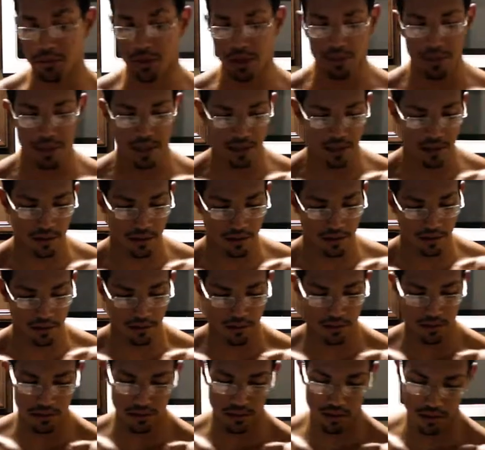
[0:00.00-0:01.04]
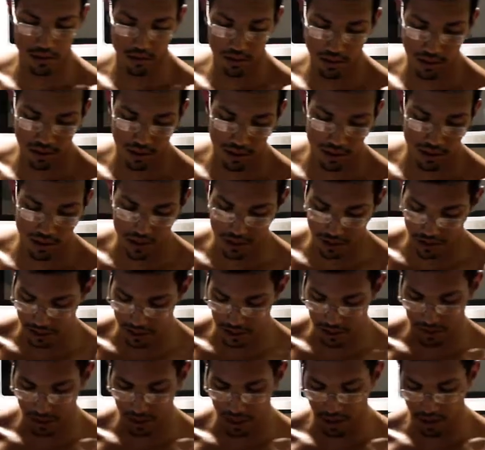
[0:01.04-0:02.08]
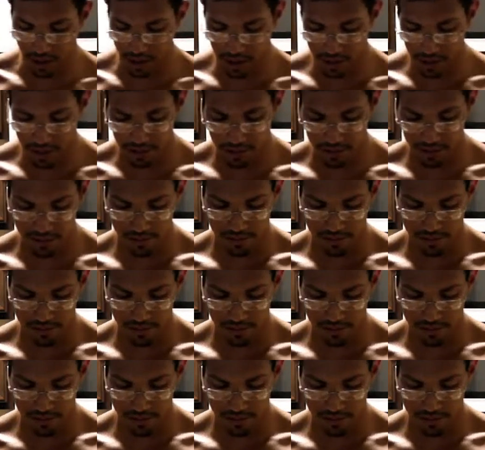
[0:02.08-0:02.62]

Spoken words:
PB2. So we'll go ahead and turn this back on.